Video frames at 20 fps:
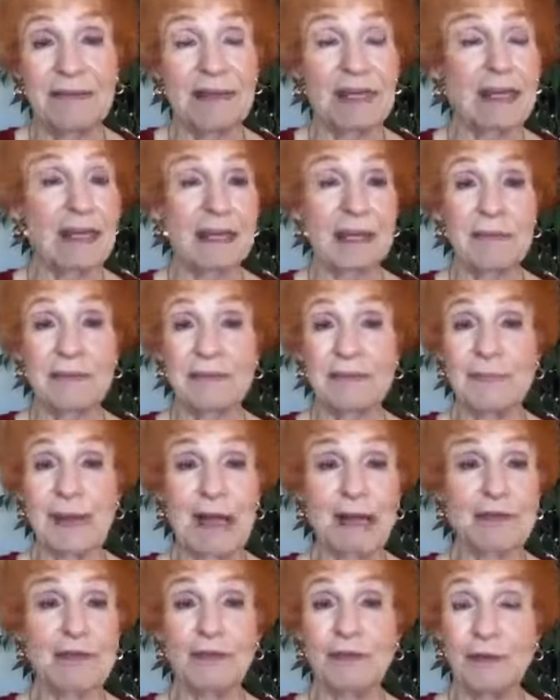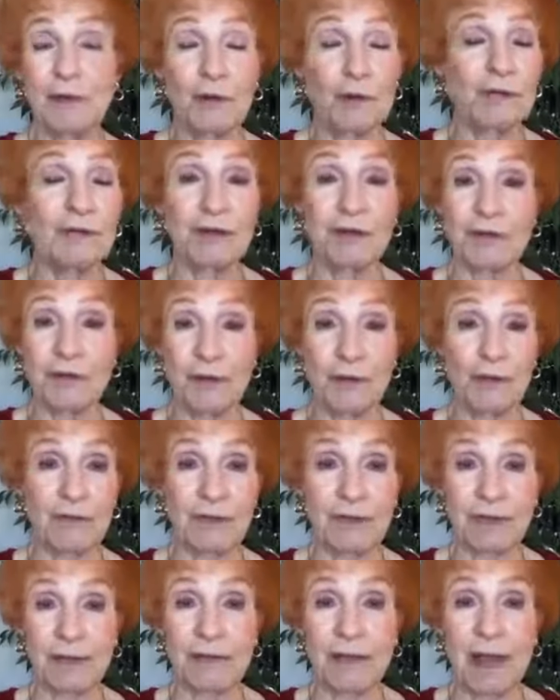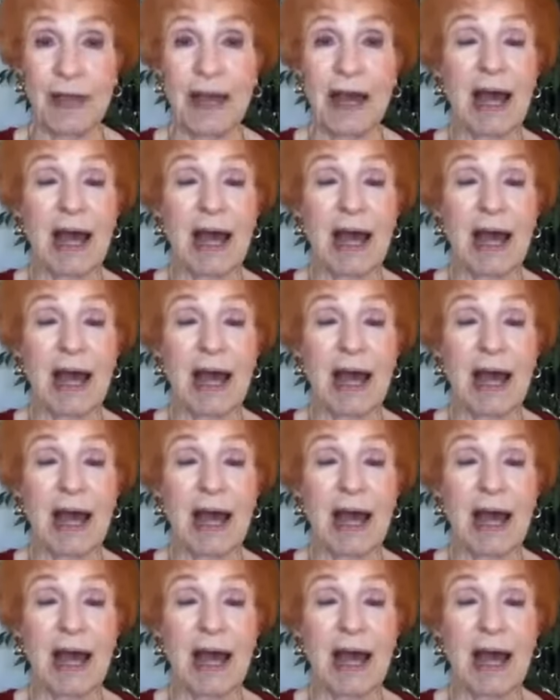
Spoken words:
that it comes back to you over and over.